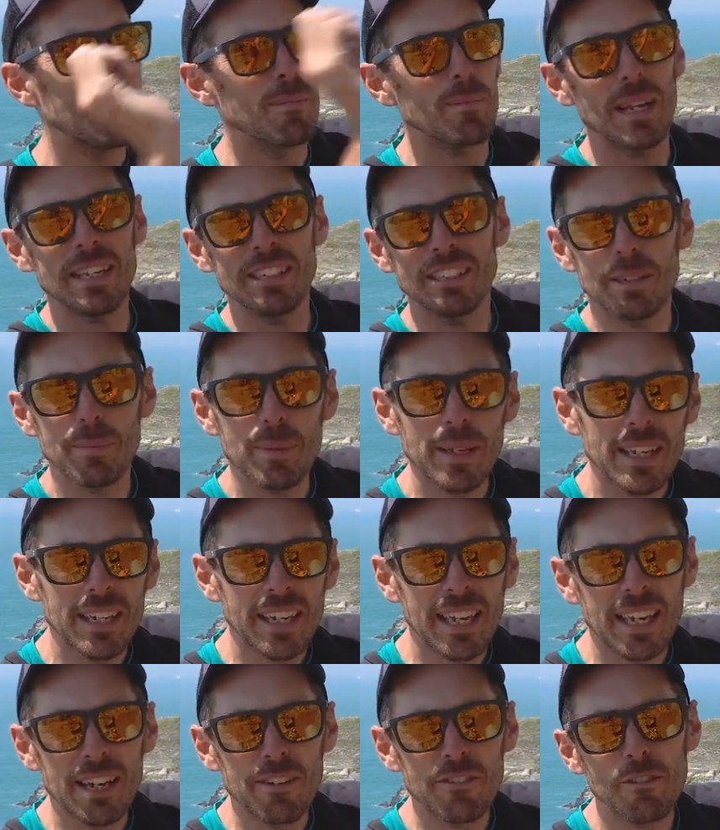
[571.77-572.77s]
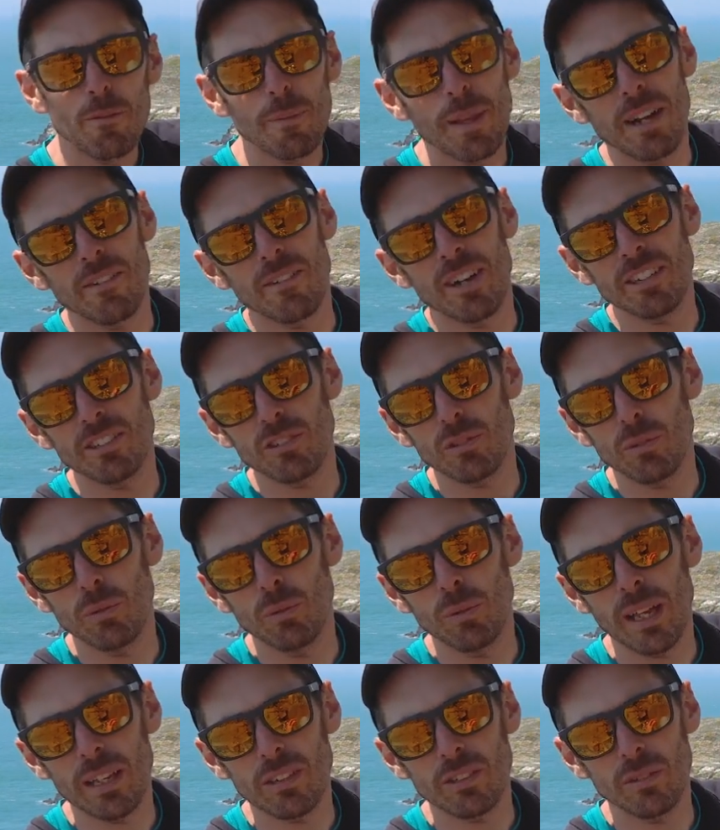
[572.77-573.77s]
place your bit of gear from that rest,
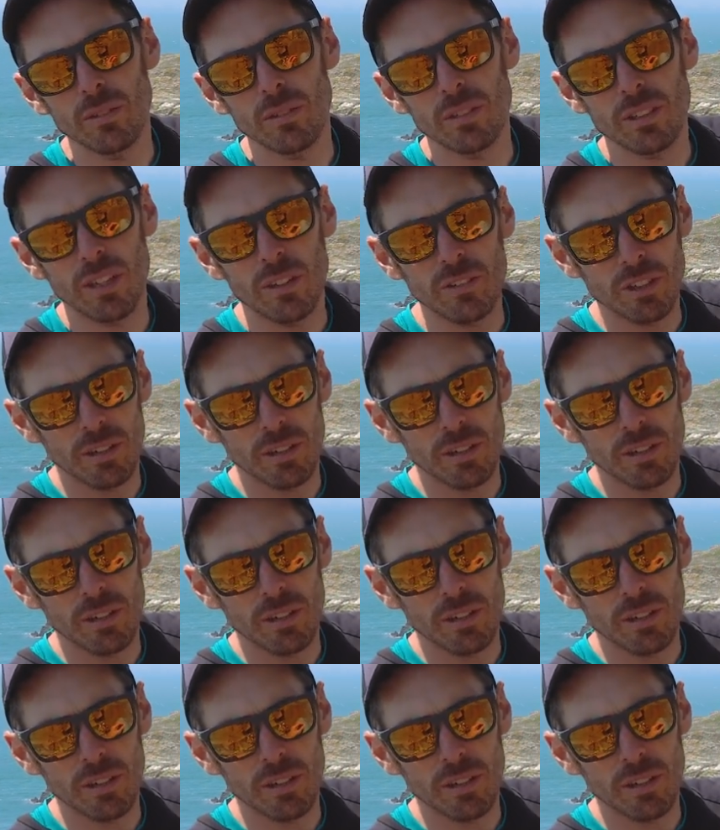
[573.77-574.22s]
all that sort of stuff.